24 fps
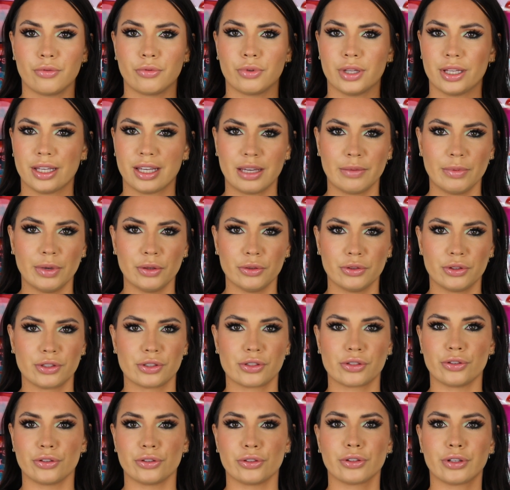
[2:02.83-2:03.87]
when they came out with this
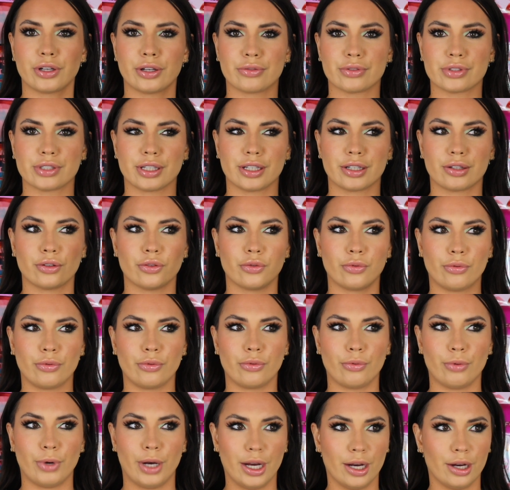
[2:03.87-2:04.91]
curler, I was like,
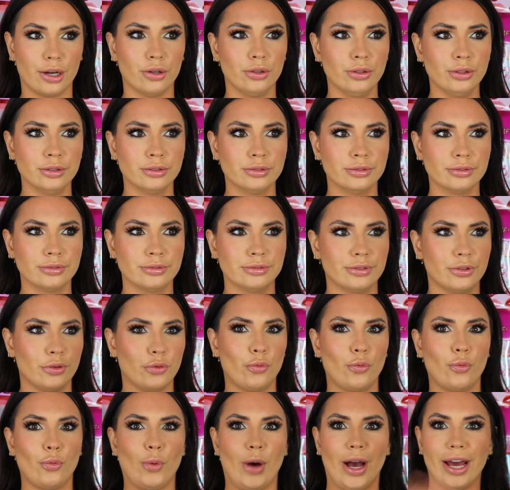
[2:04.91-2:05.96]
wow,
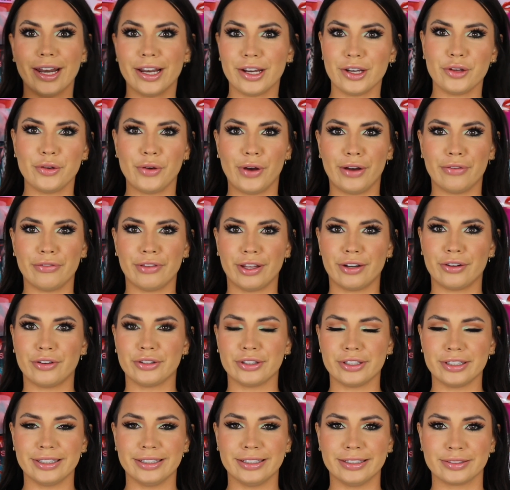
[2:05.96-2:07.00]
why didn't you have
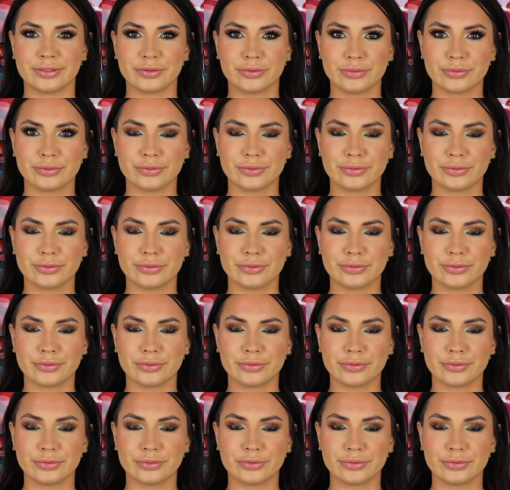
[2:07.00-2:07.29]
that earlier?